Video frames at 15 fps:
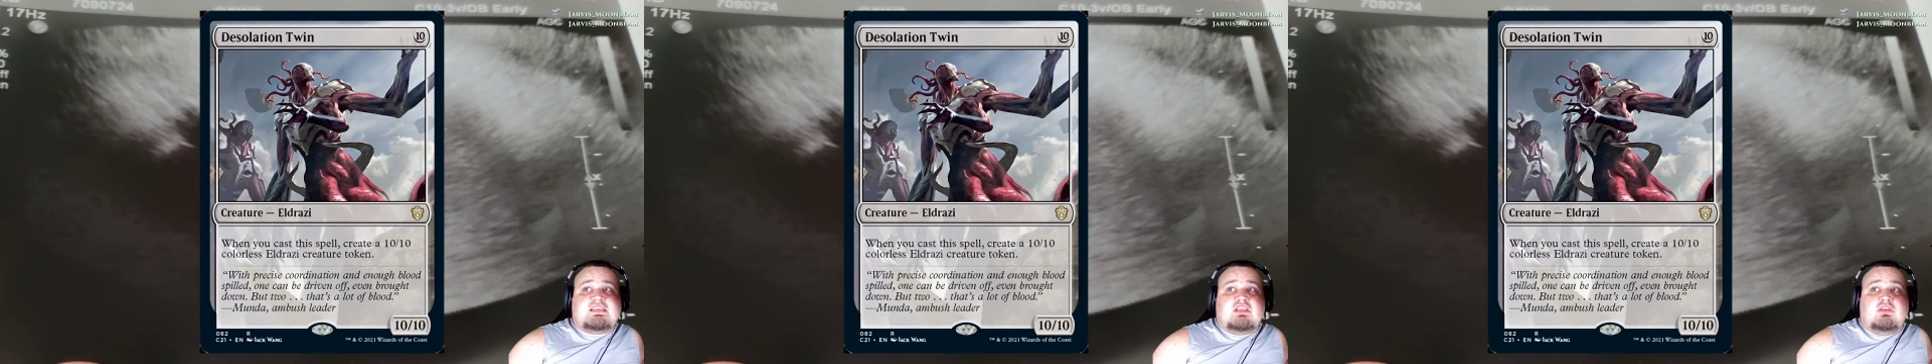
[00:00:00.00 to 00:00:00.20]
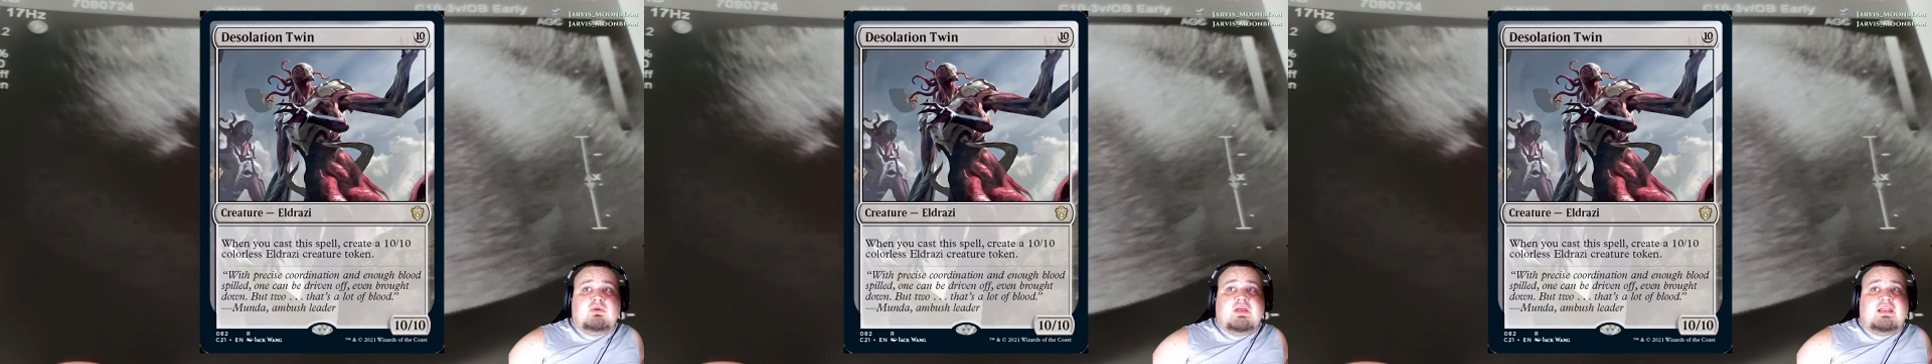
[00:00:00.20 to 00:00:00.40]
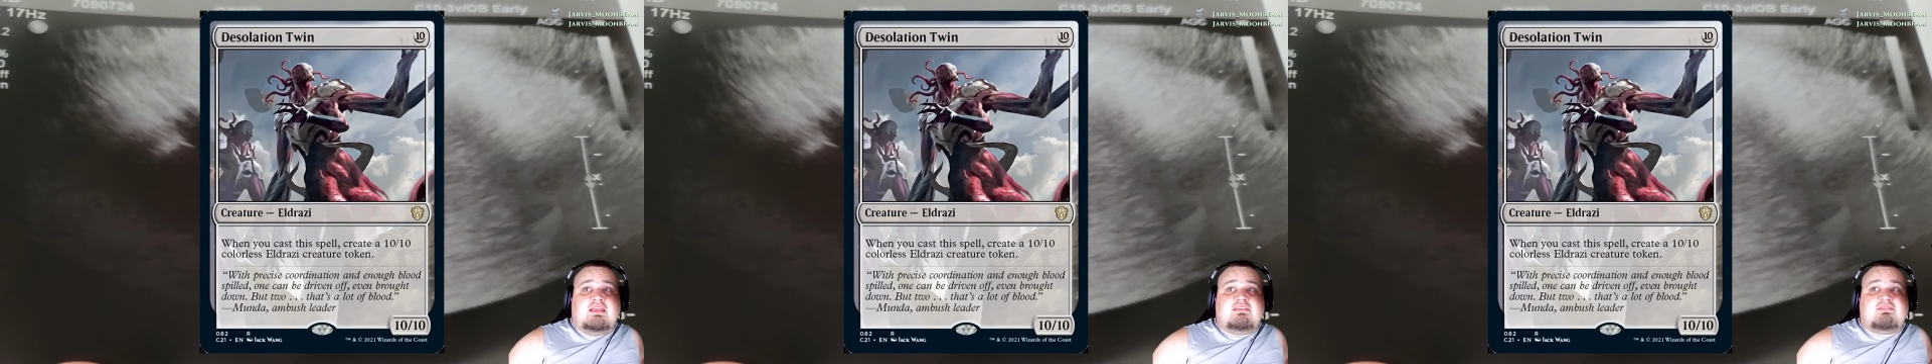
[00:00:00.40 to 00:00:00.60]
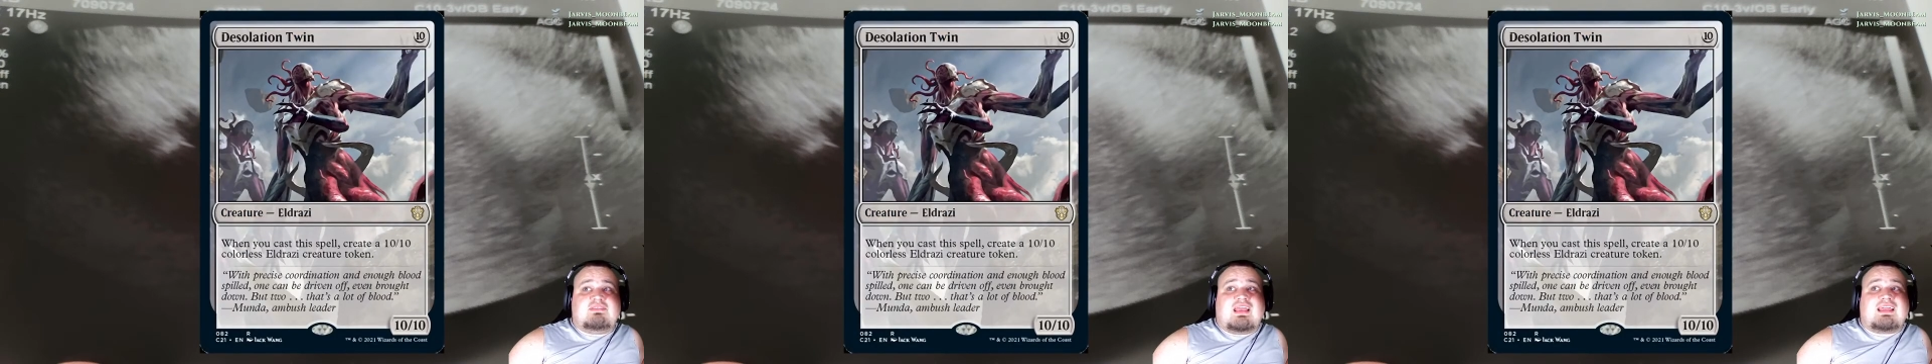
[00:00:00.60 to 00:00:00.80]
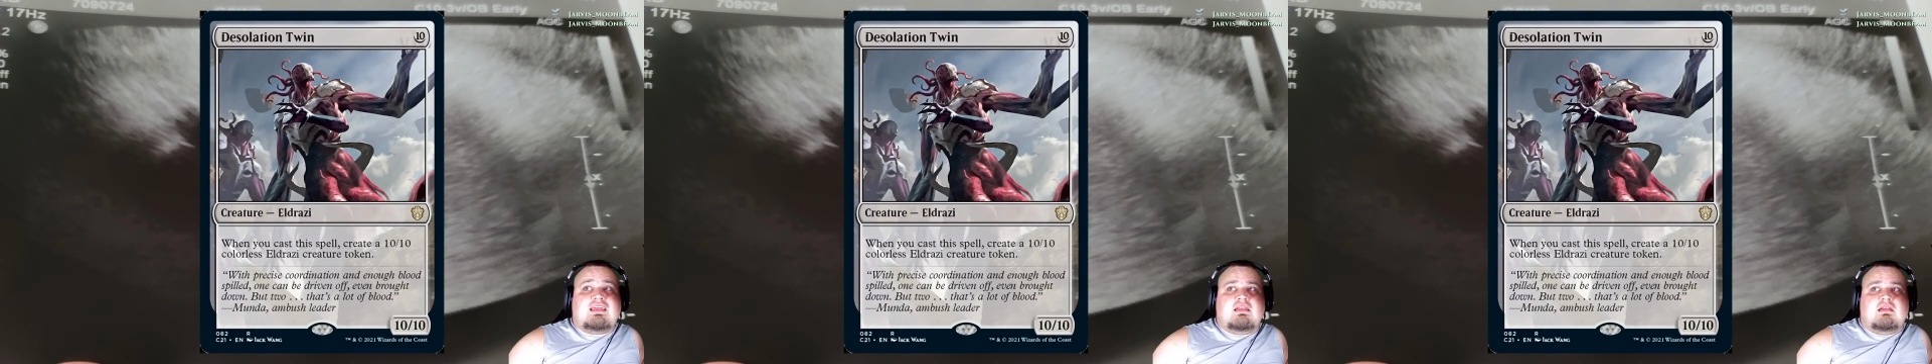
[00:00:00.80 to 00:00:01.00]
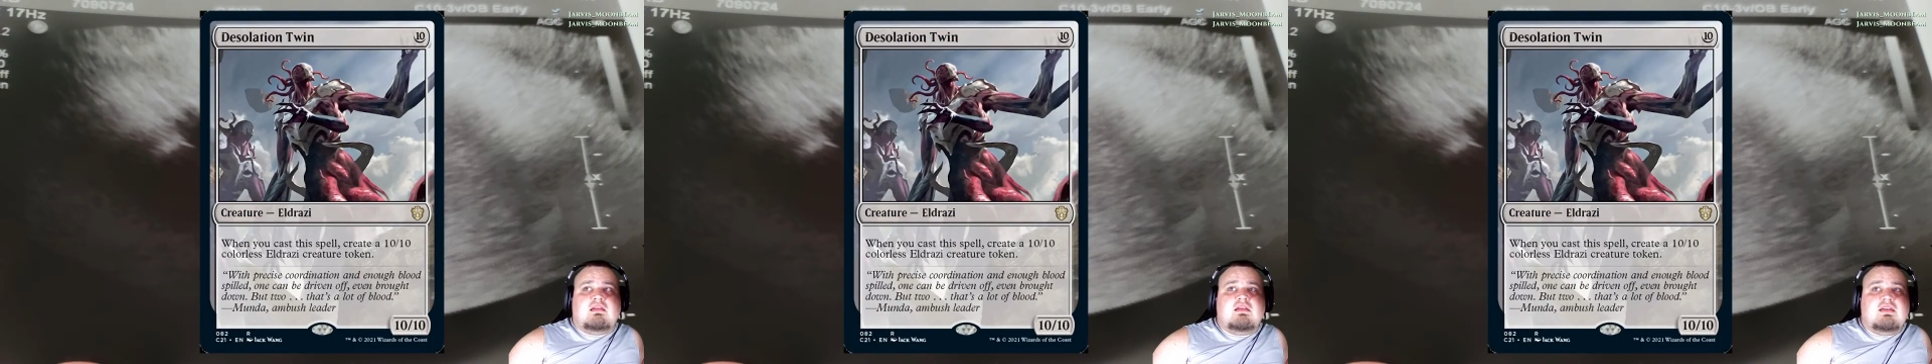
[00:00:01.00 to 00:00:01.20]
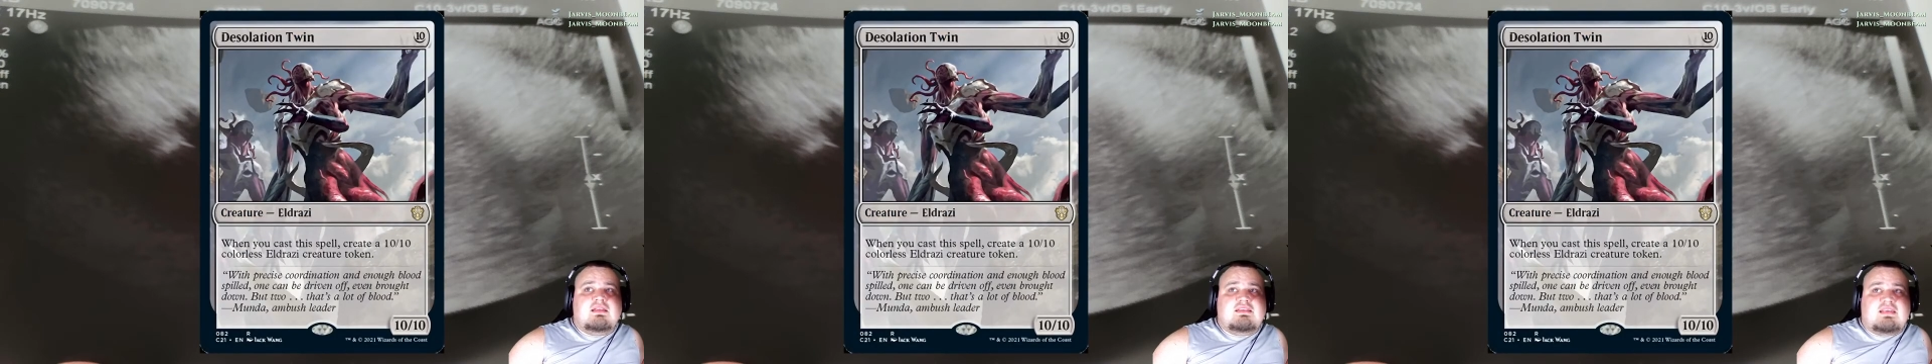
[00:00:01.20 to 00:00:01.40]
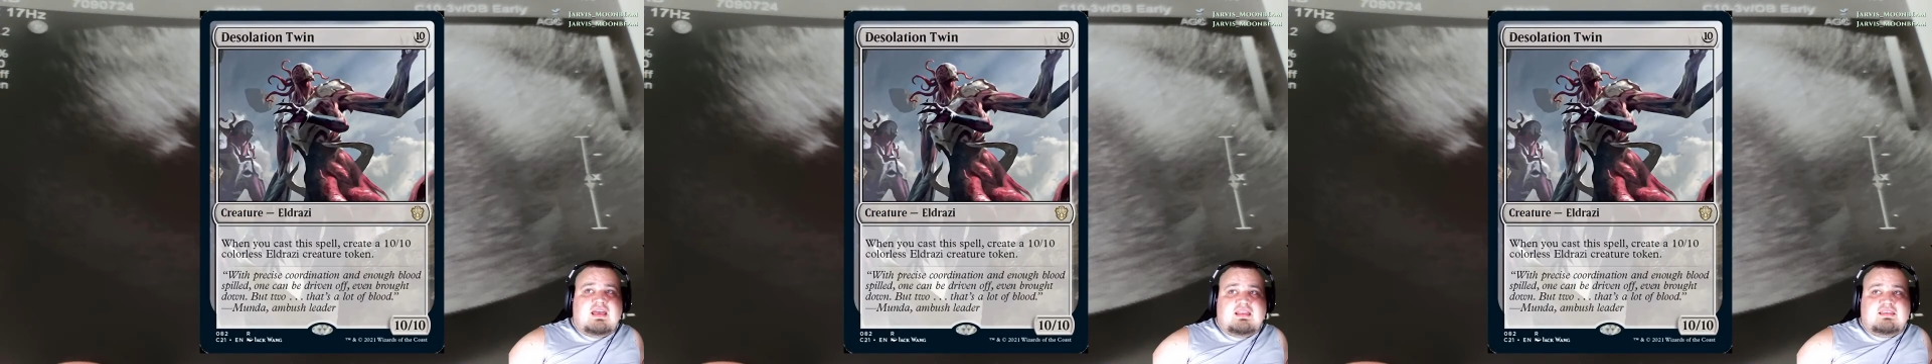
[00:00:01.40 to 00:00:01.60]
you get a second
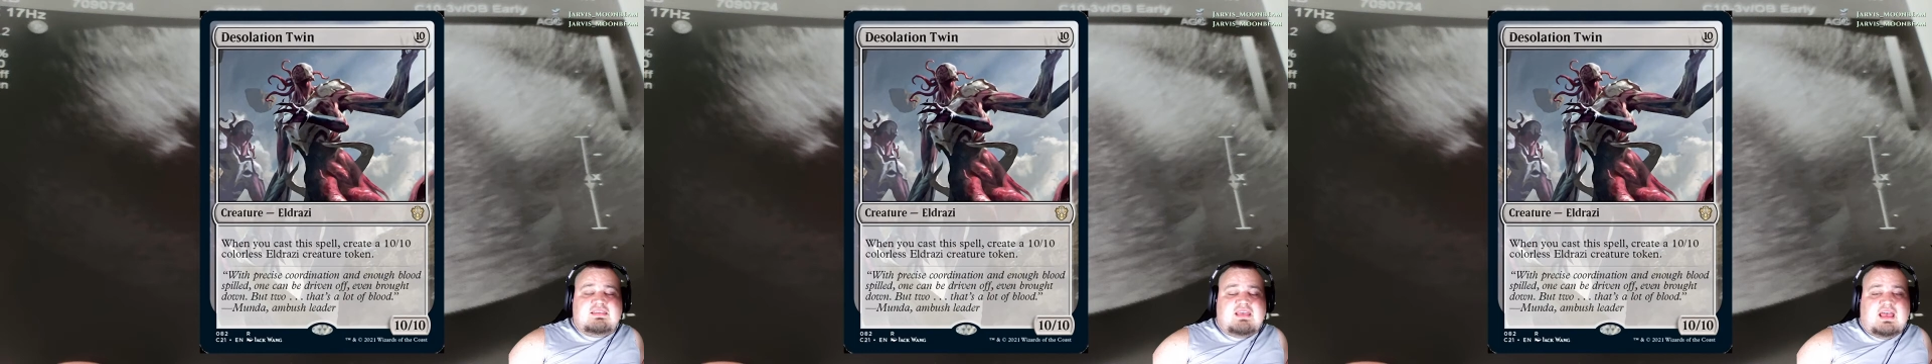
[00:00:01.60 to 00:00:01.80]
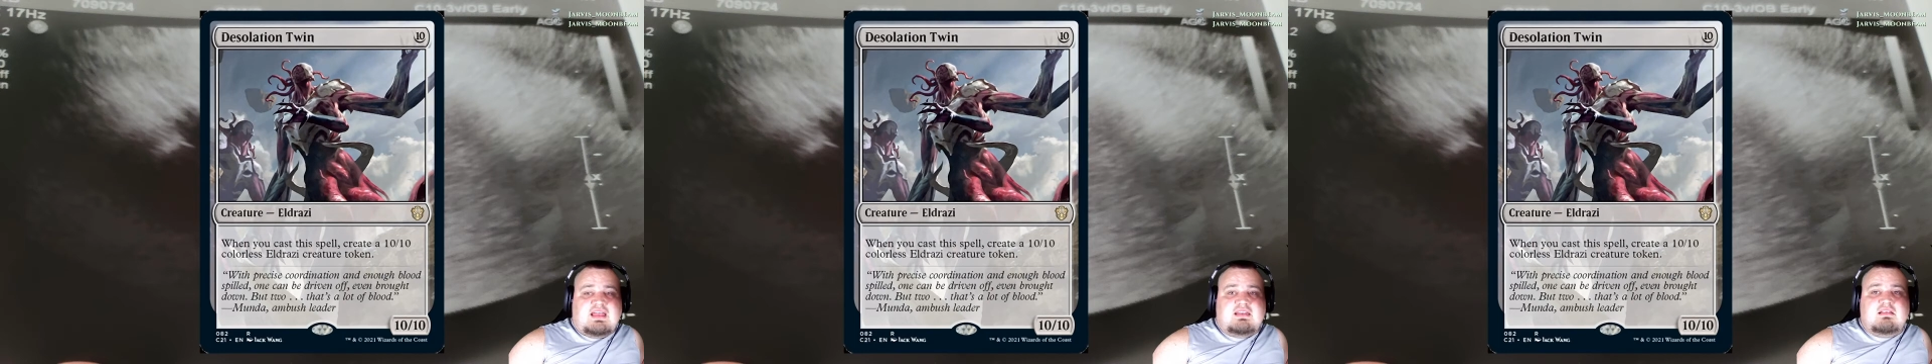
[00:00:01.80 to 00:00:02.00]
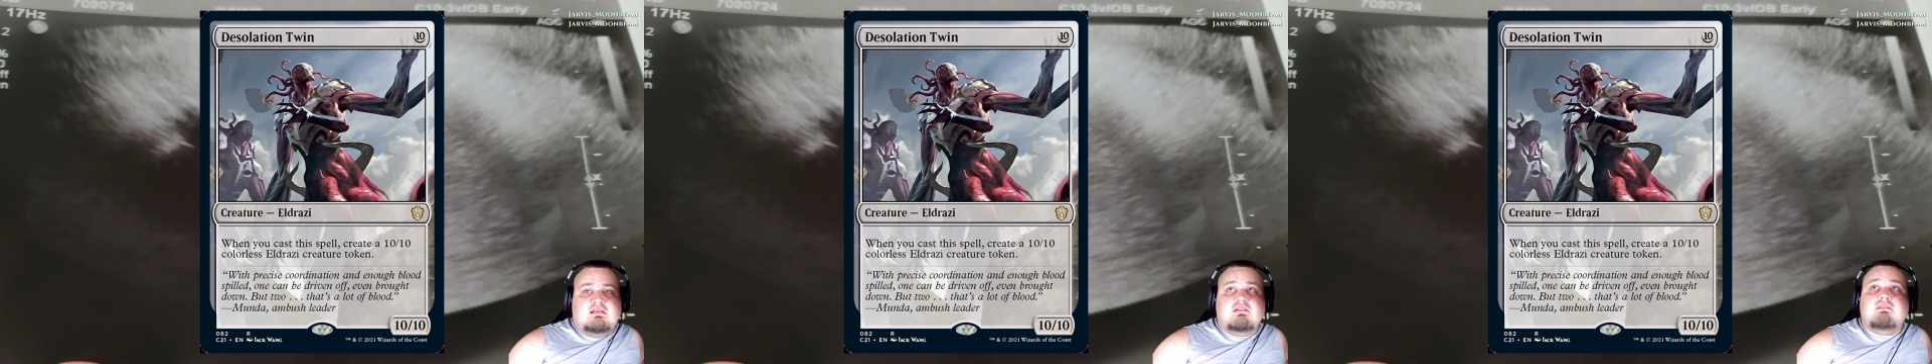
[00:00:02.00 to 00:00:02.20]
10/10.